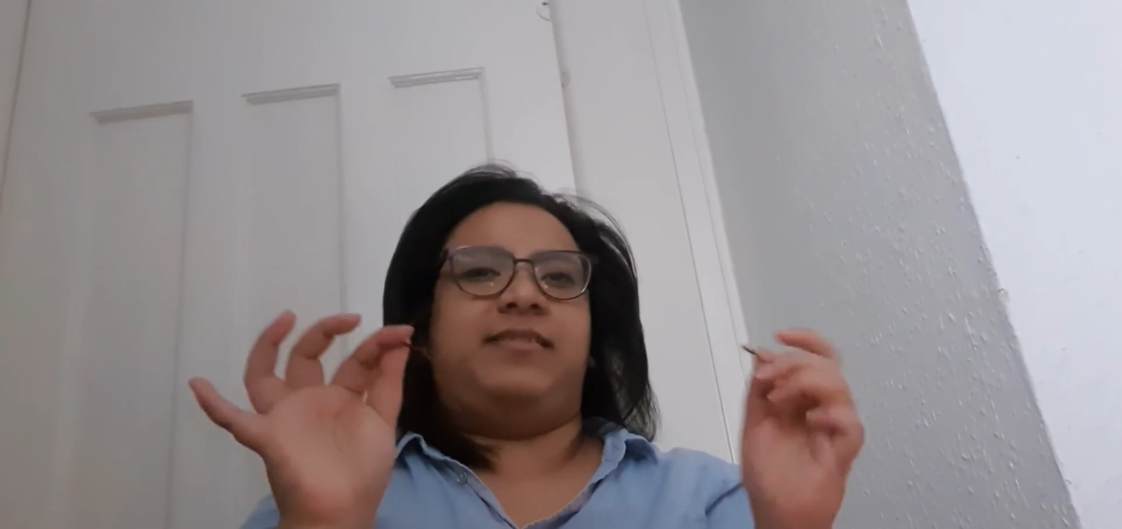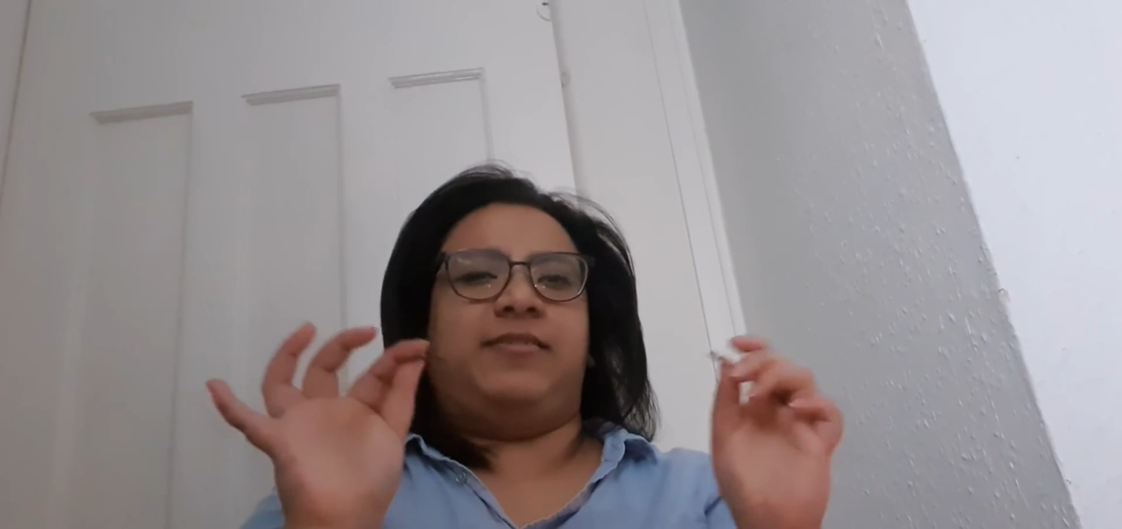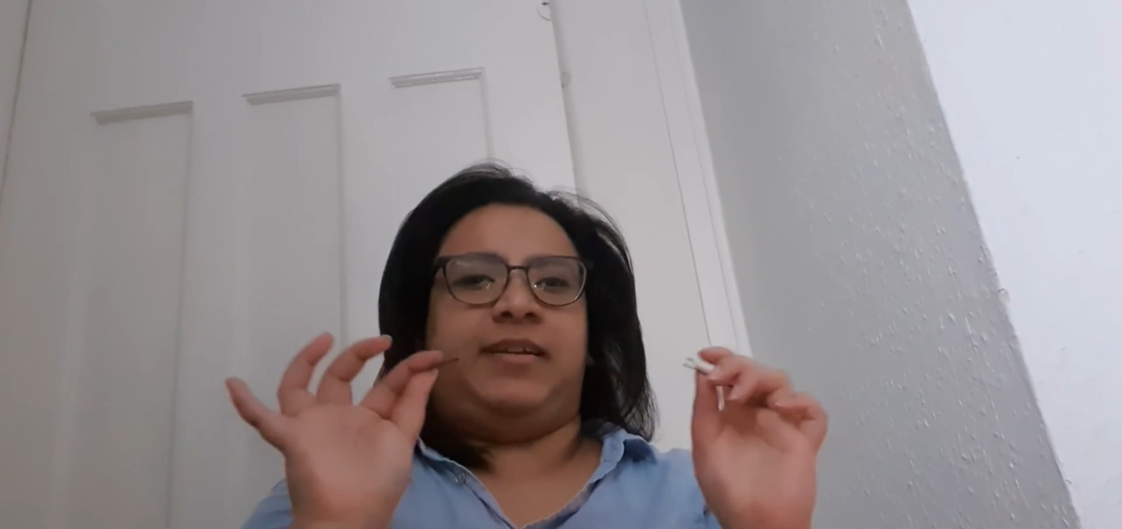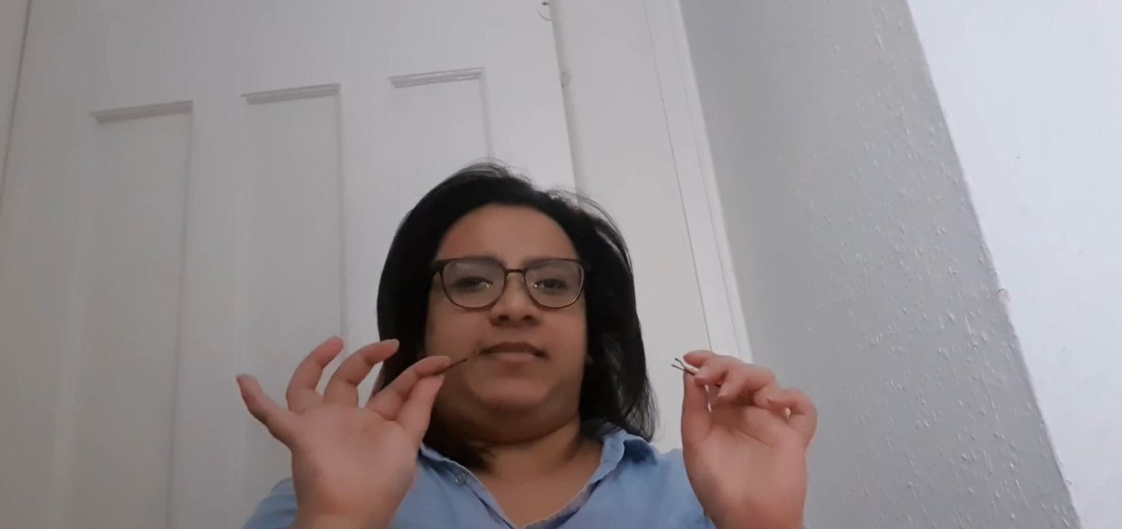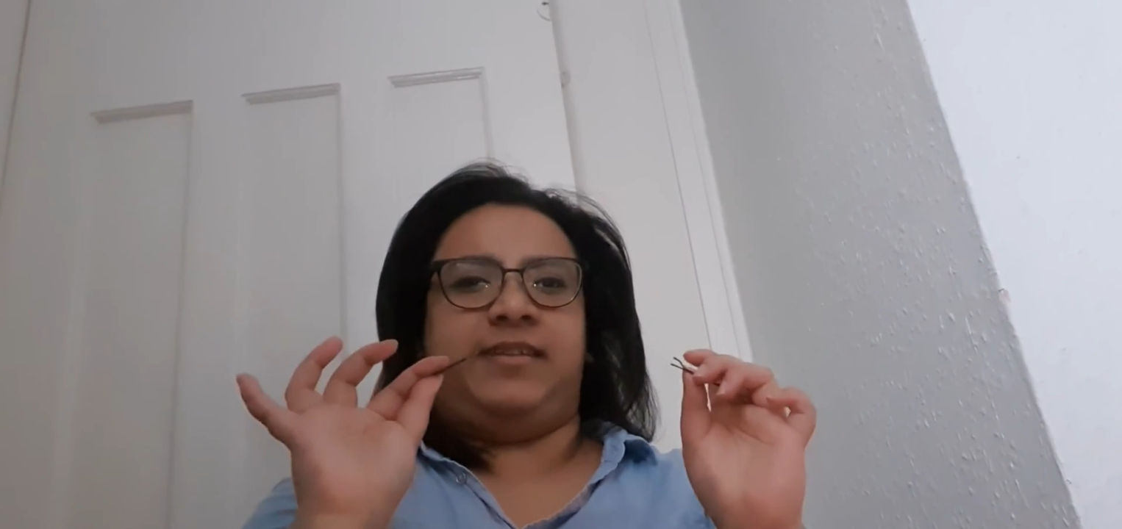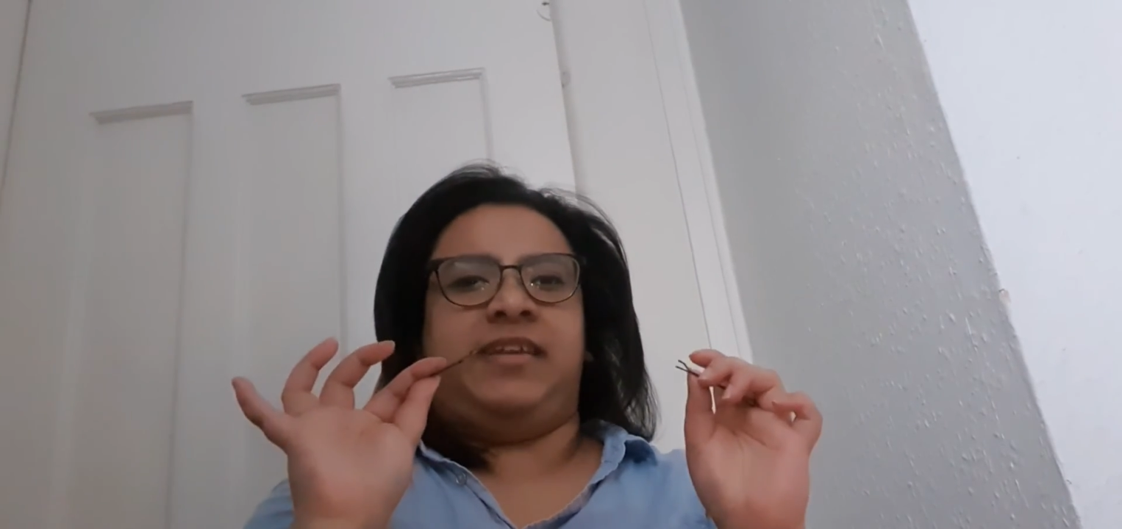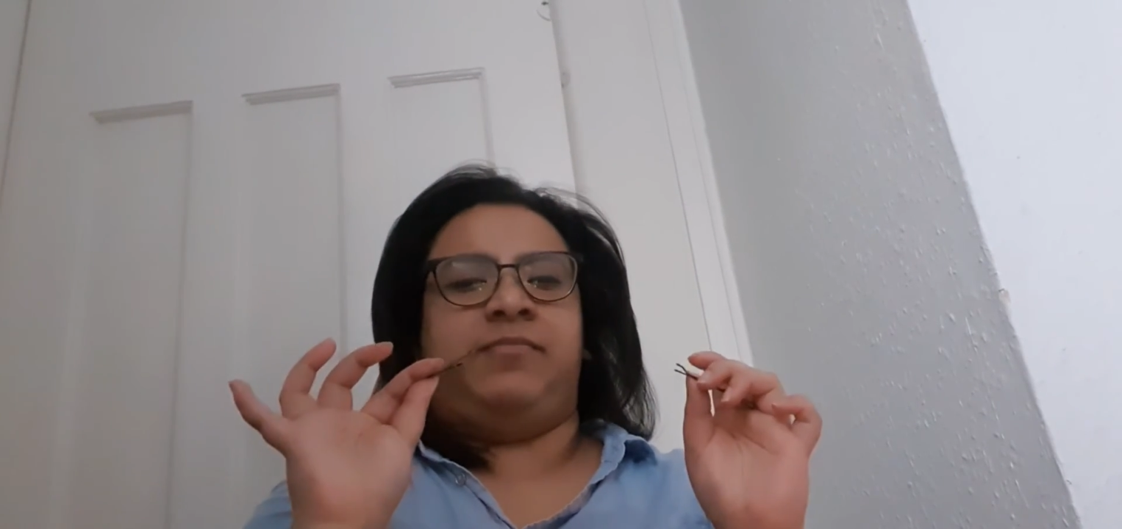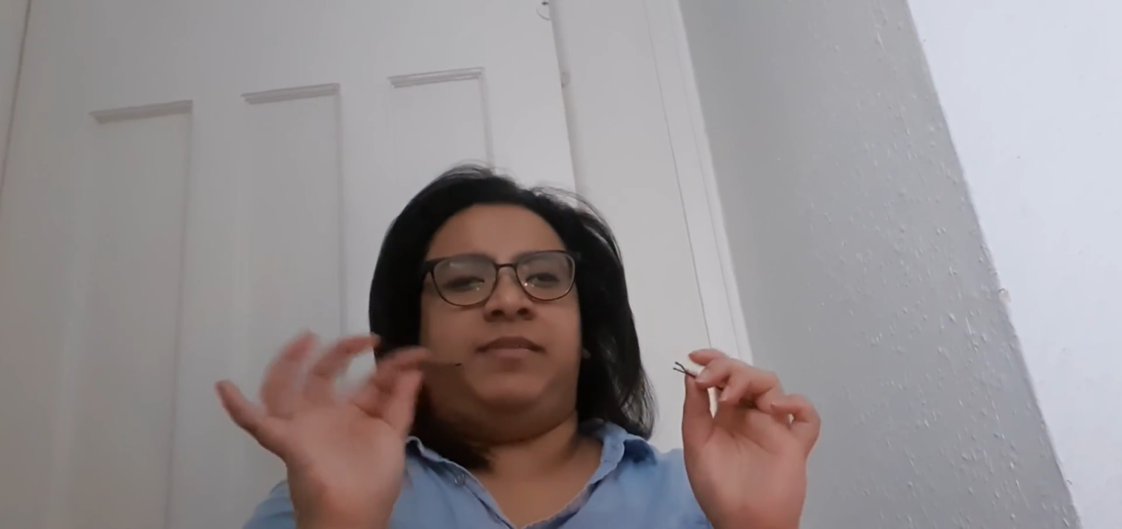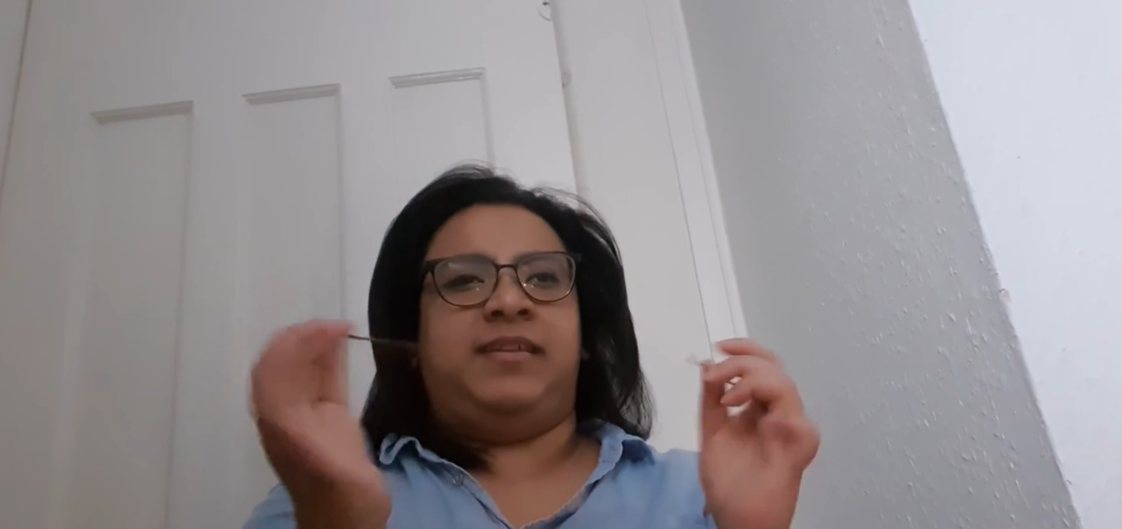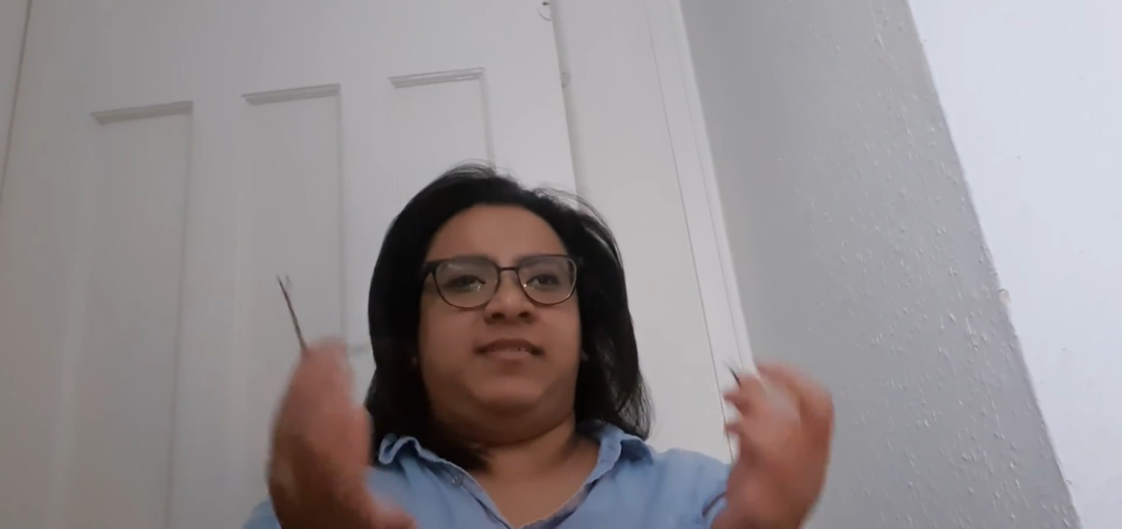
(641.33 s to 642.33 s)
so I just
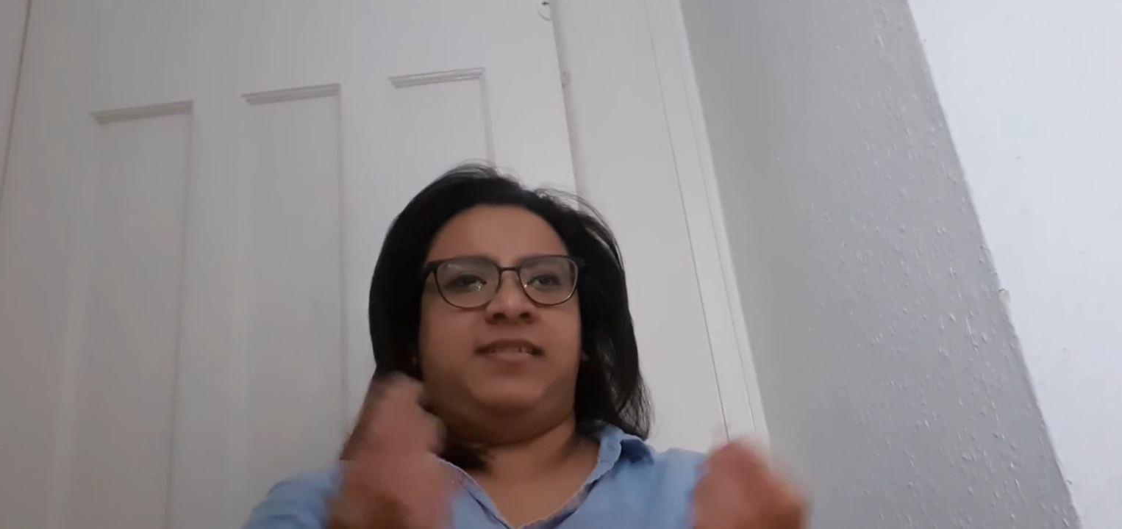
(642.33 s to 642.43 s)
keep these